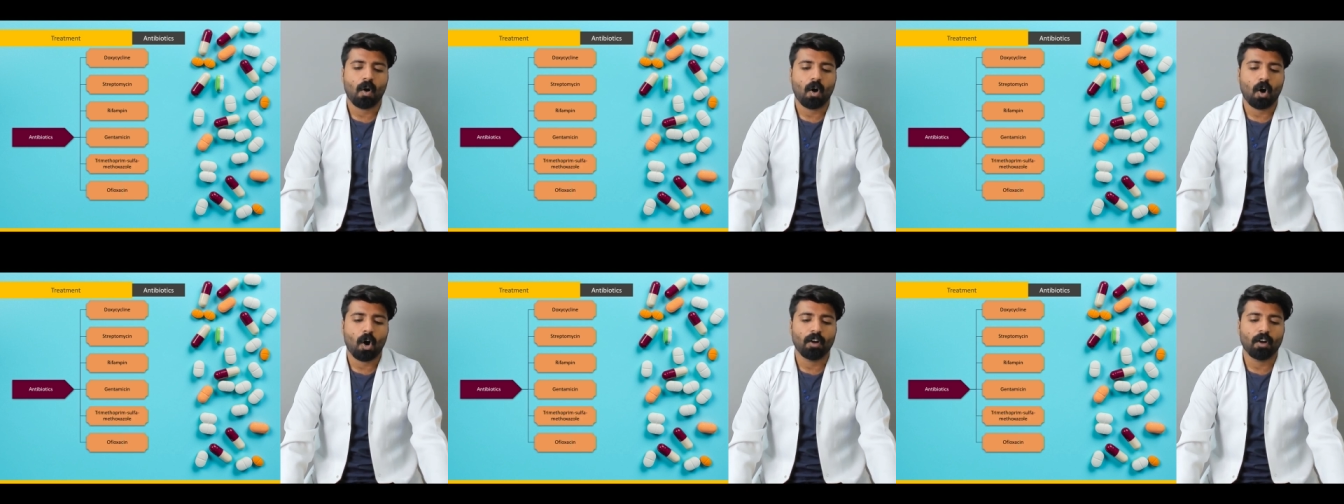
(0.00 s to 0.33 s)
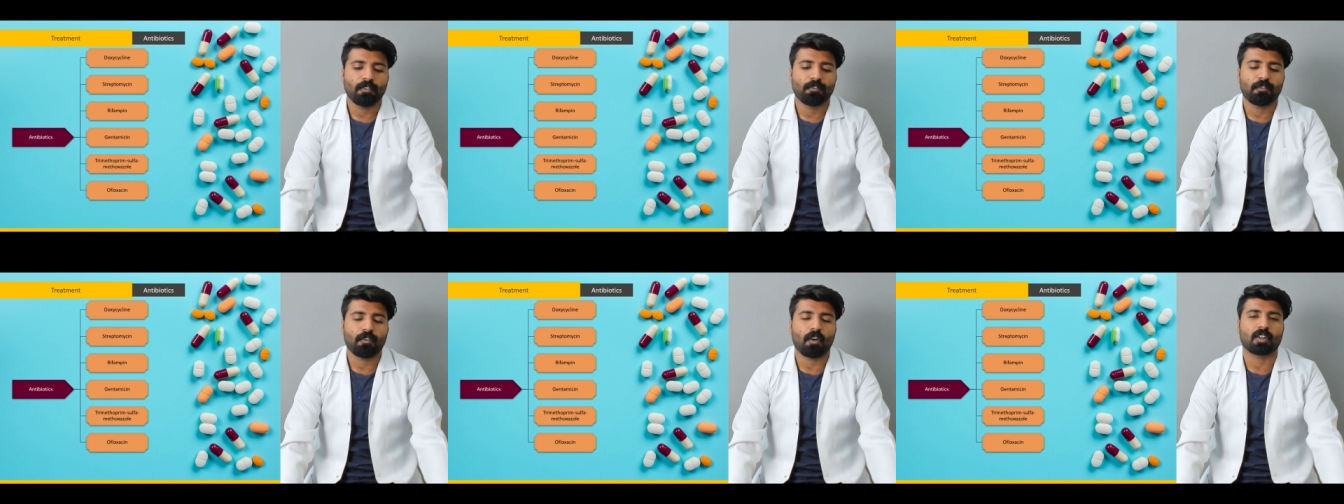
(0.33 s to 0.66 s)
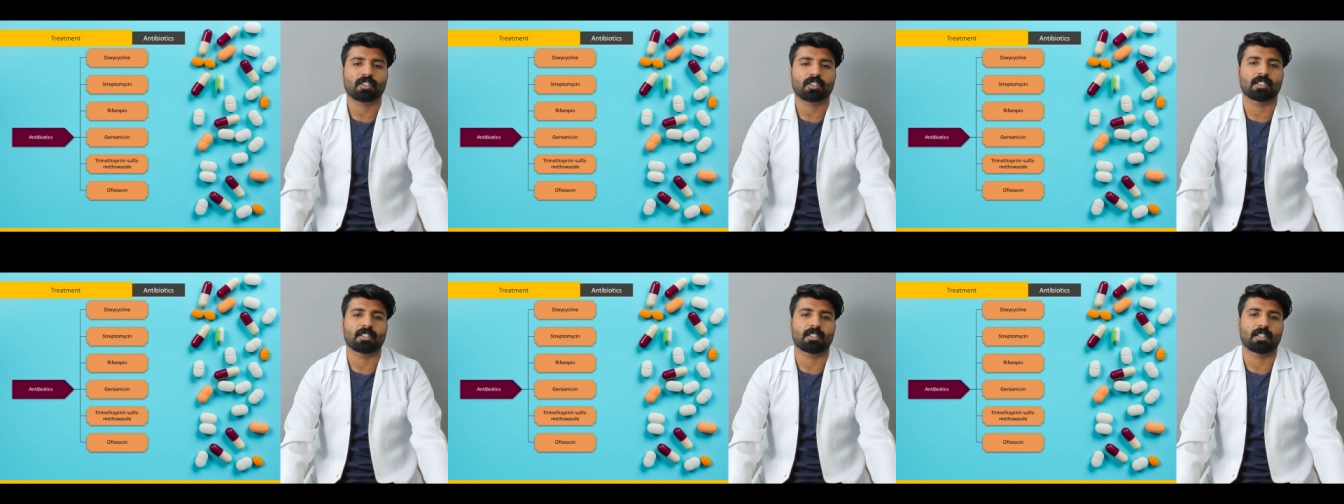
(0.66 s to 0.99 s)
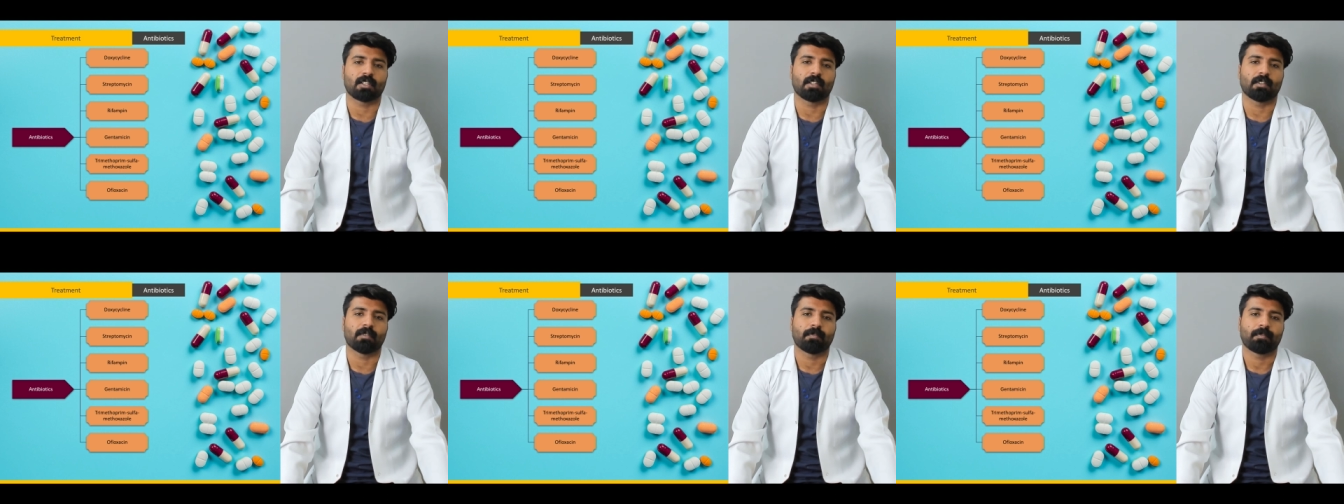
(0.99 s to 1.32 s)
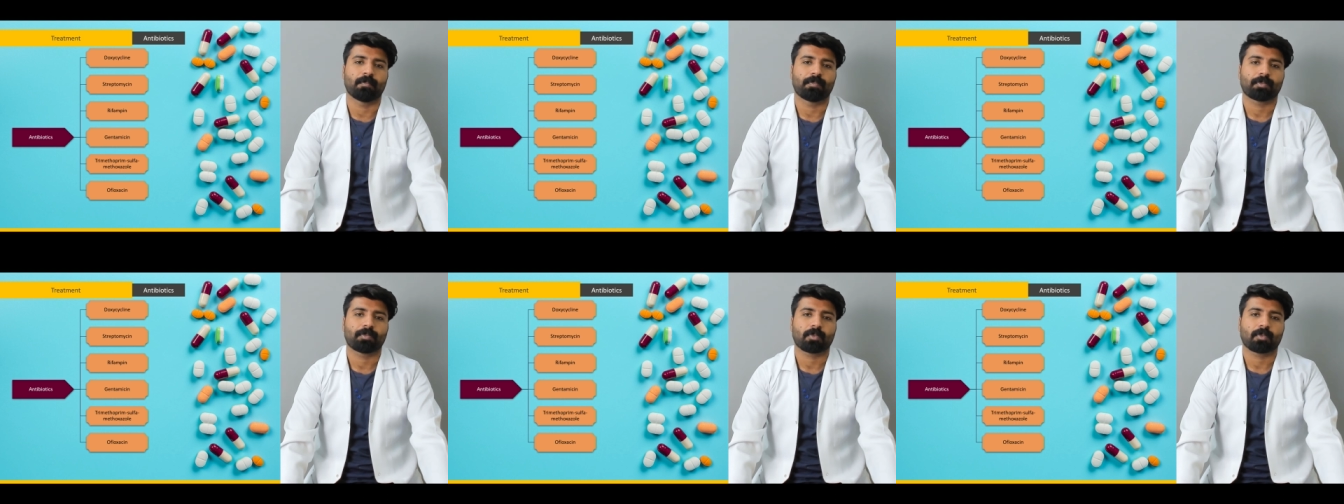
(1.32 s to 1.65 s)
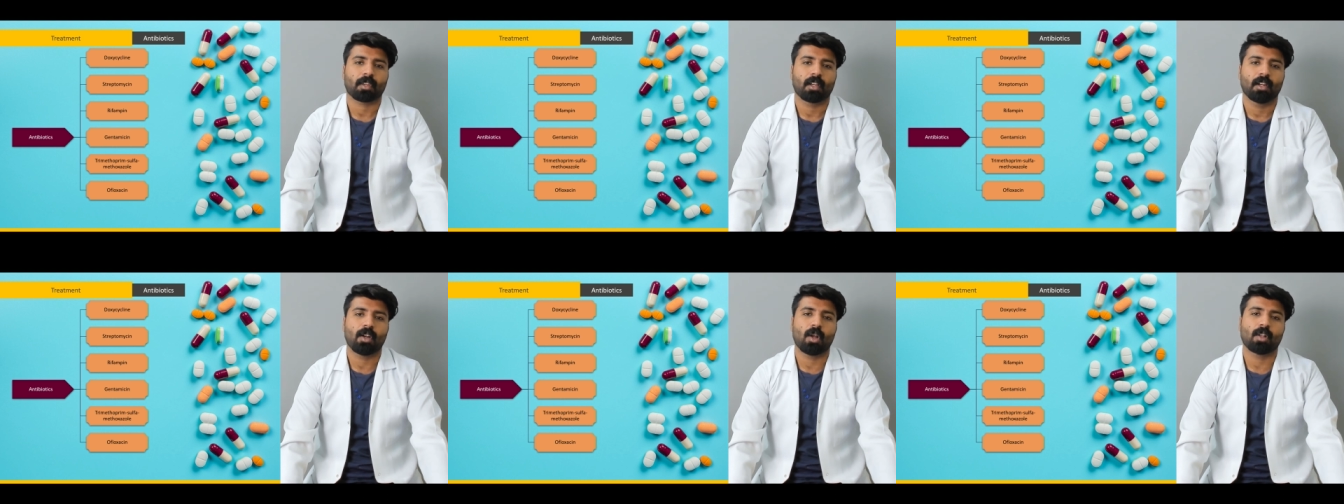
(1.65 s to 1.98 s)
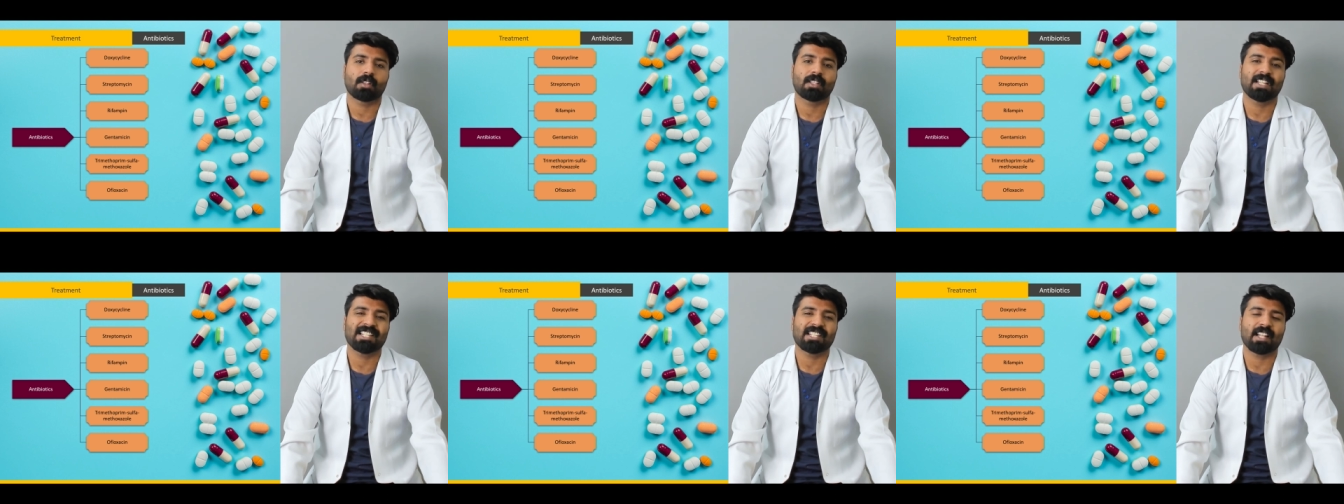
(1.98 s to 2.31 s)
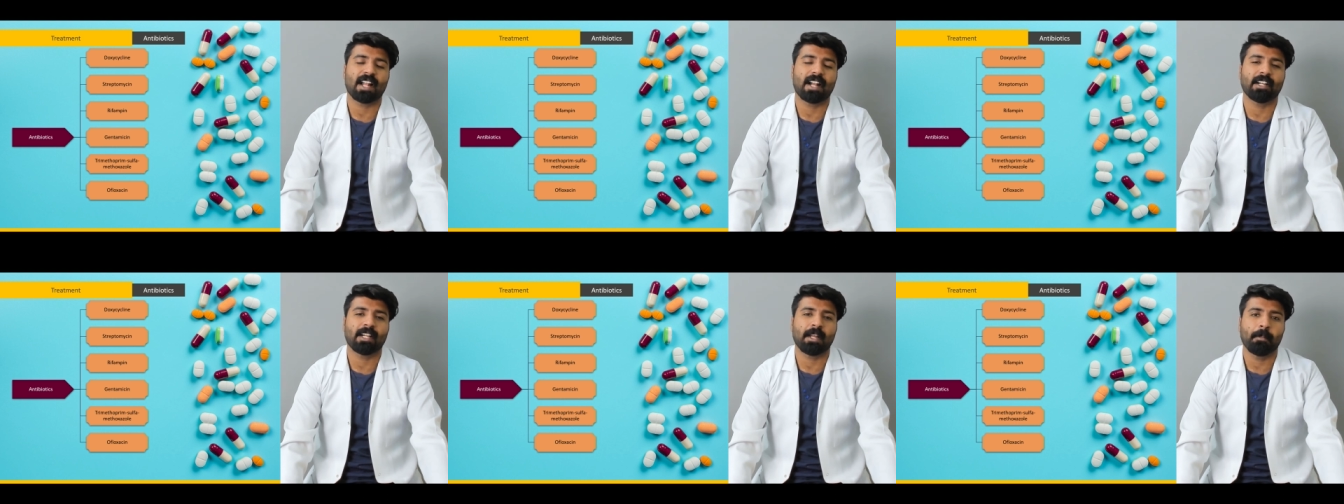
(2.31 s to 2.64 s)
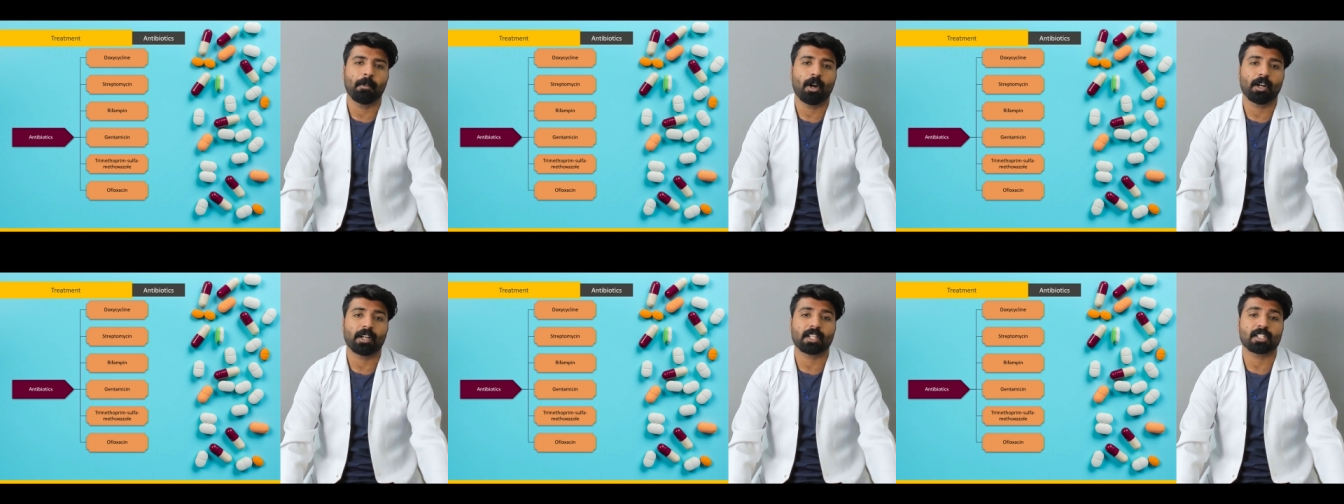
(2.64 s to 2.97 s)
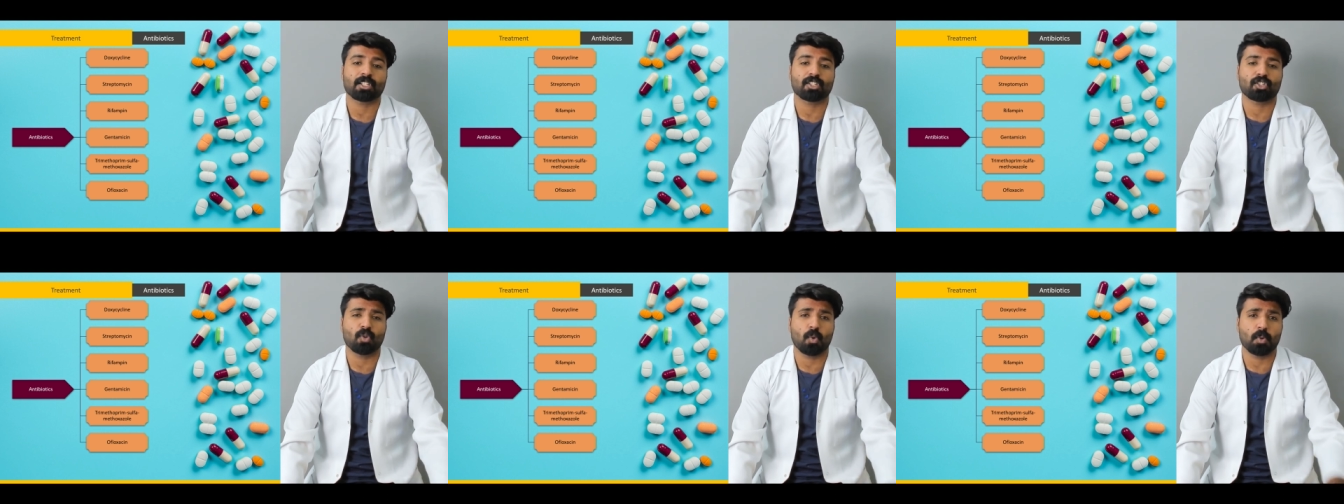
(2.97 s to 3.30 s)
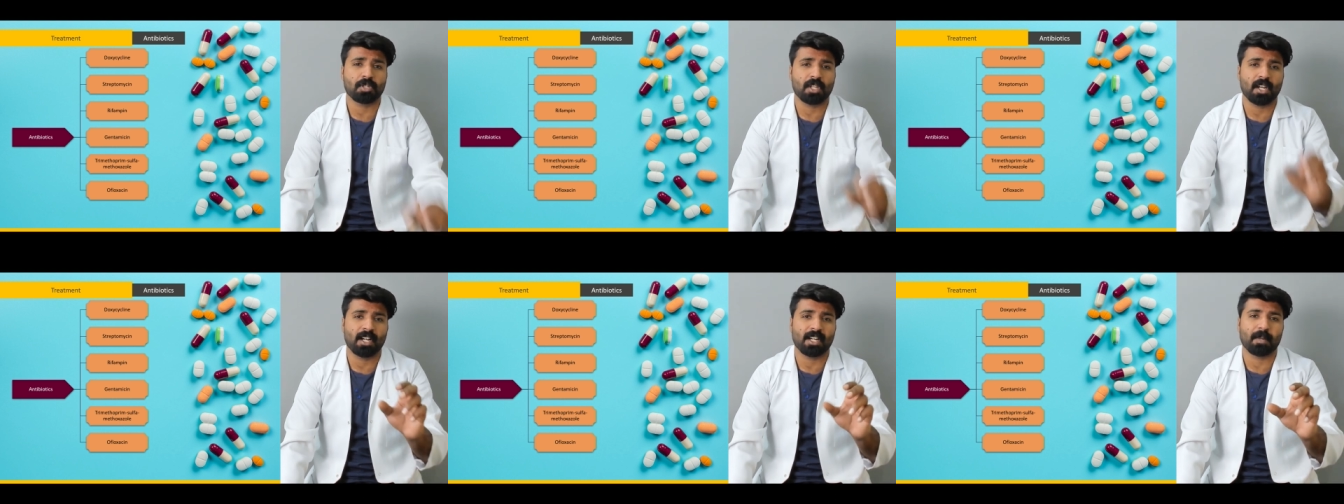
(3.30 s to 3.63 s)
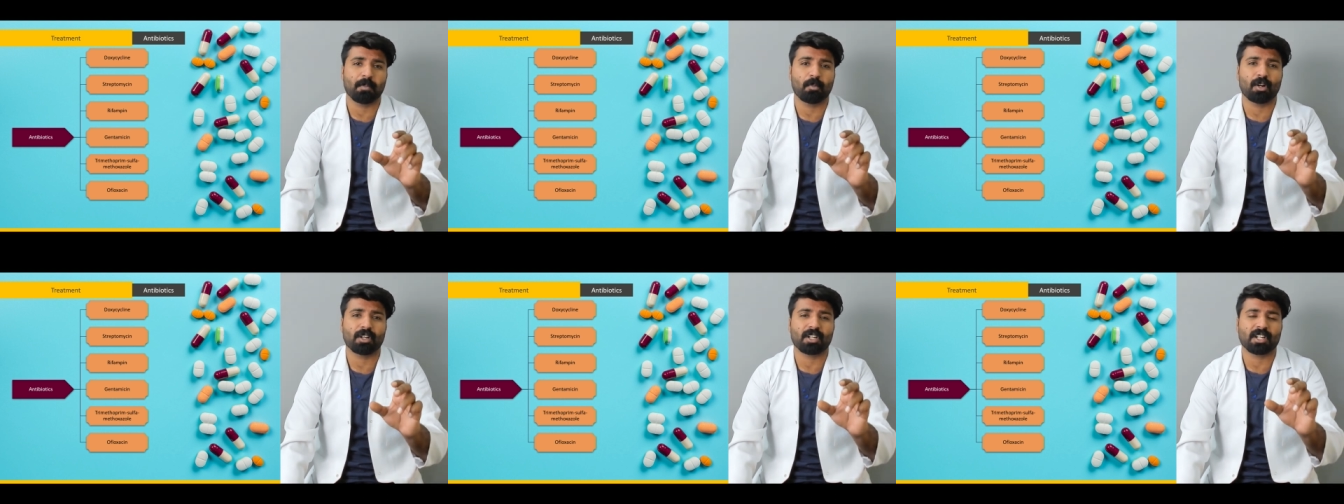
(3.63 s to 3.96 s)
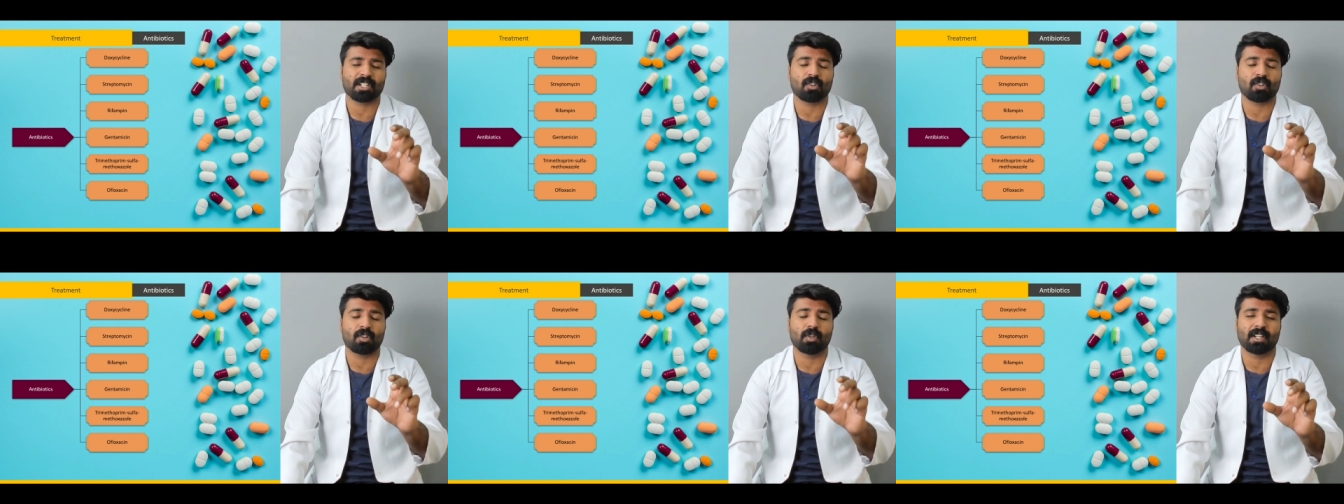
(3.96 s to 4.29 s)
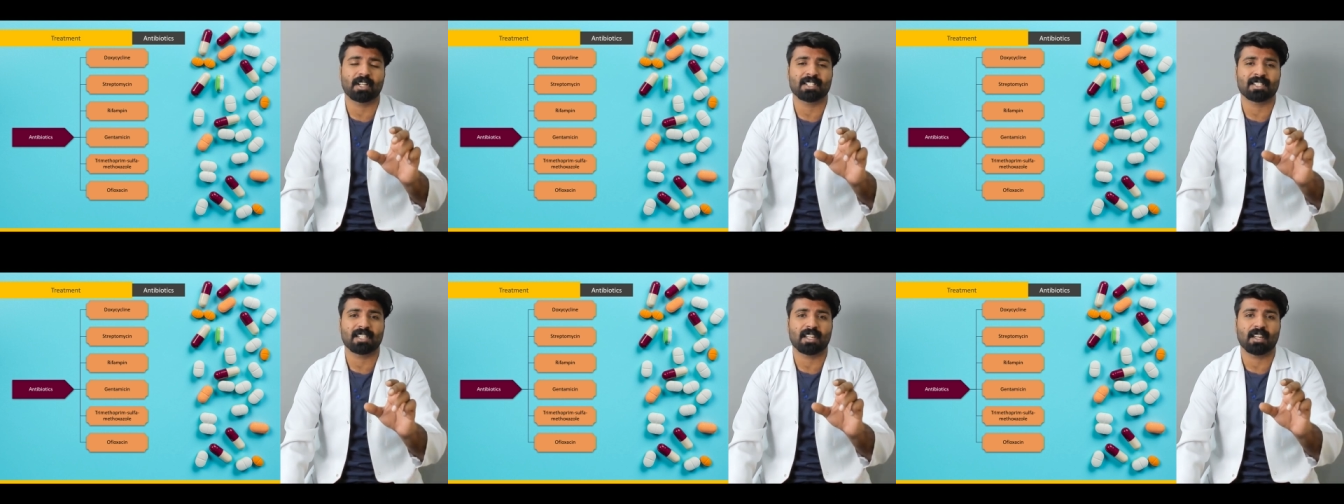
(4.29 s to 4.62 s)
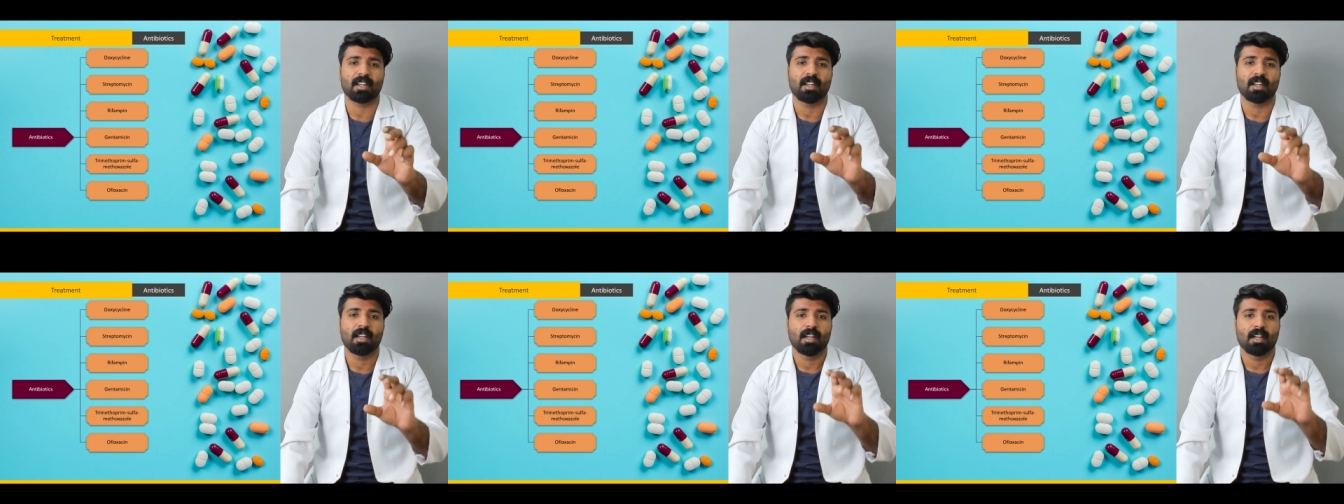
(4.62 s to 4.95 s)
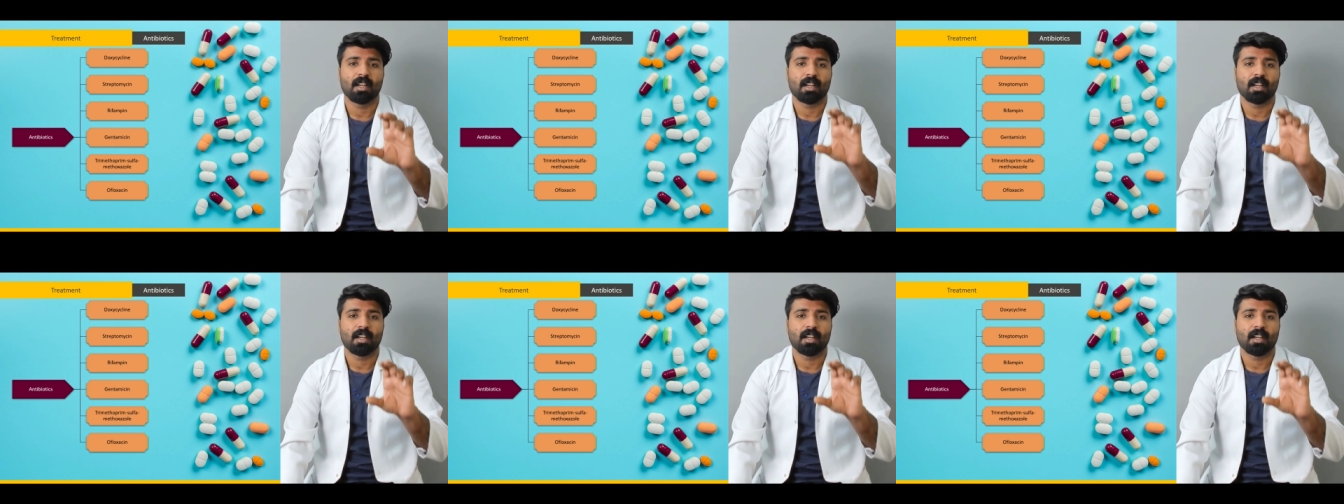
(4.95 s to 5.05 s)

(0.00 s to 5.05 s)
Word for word: ofloxacin. Now these are the antibiotics, chosen antibiotics, or you can say